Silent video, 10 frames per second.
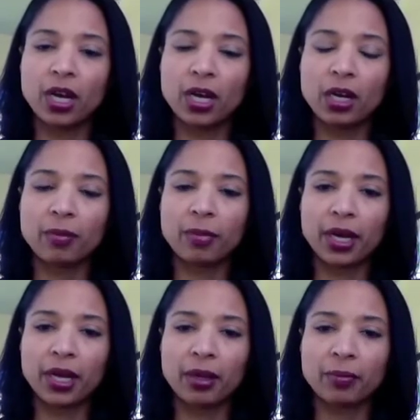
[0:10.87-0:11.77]

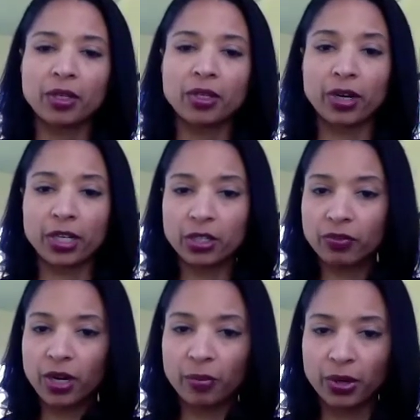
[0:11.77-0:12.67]
I am the Director
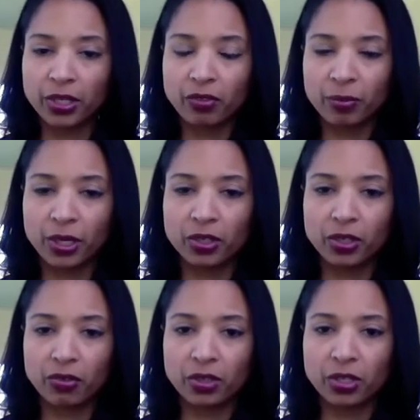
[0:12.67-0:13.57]
of Comprehensive Pain
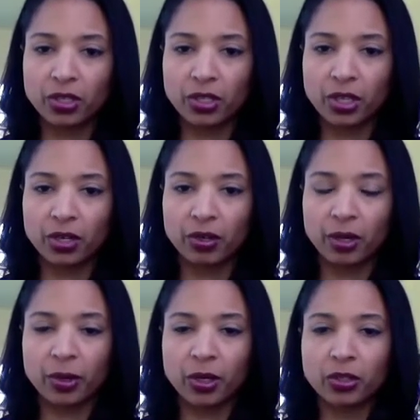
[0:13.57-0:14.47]
Services here, and
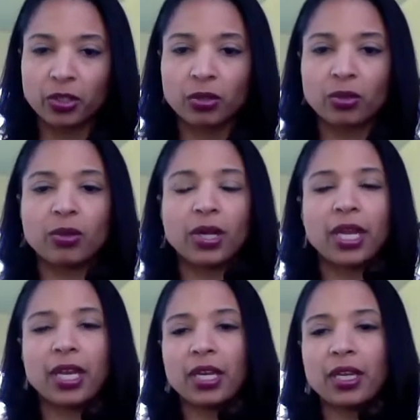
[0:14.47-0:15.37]
I'm also
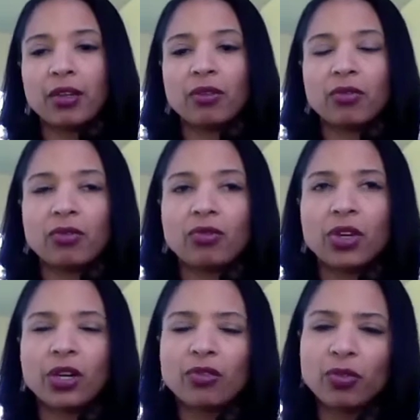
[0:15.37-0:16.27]
a
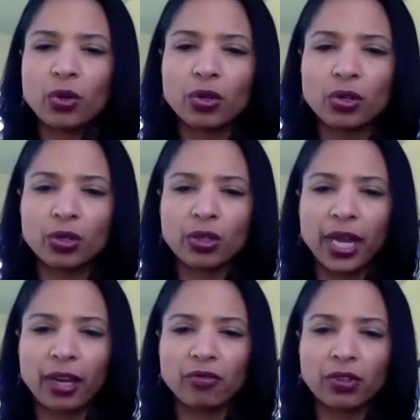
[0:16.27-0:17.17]
very vocal
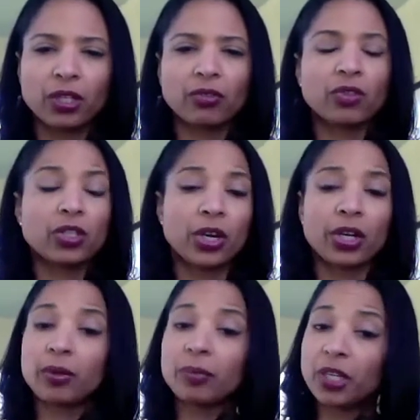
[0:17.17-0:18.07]
advocate for
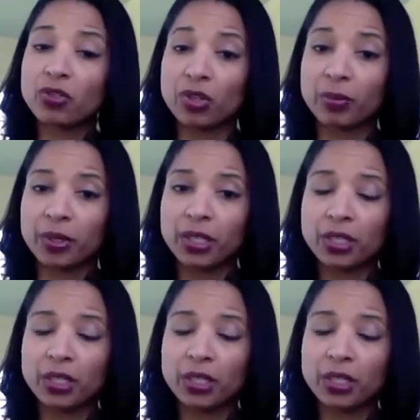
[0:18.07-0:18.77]
targeted pain treatment.